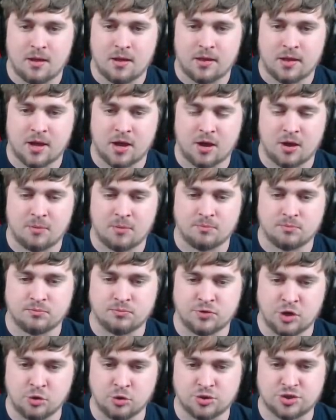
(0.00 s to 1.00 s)

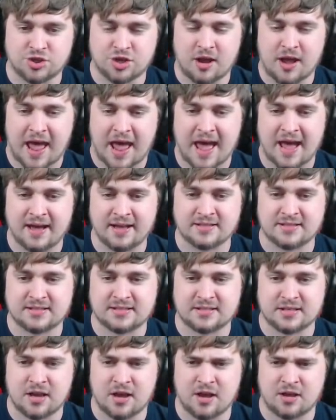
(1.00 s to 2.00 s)
Nusha
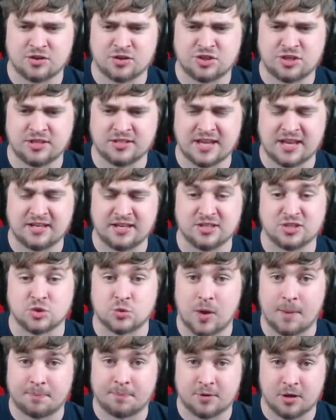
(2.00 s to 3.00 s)
has, she's a
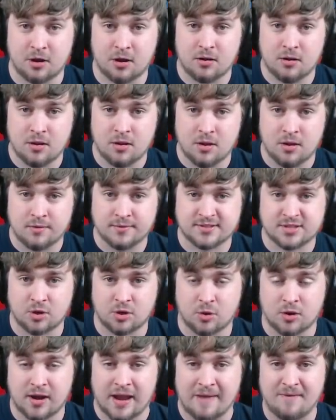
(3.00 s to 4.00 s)
disruptor, so
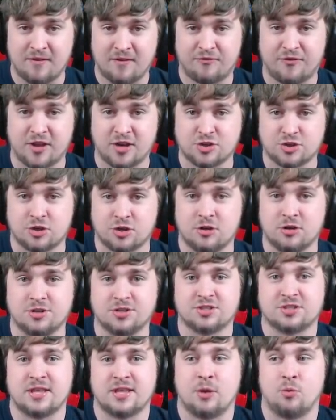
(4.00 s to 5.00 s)
her heavy
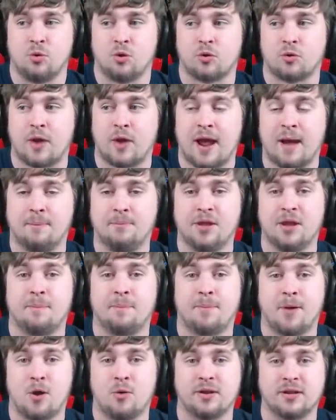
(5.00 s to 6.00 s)
finishers, they will grab the
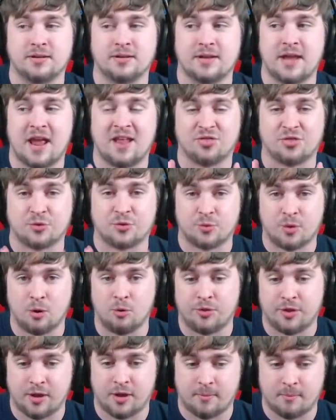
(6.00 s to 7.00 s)
opponent and throw
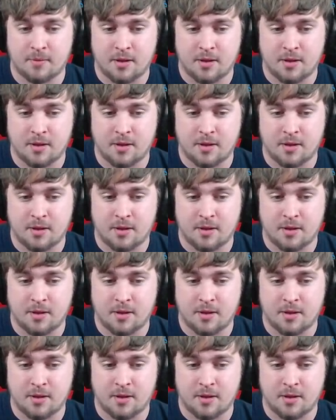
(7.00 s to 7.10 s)
them,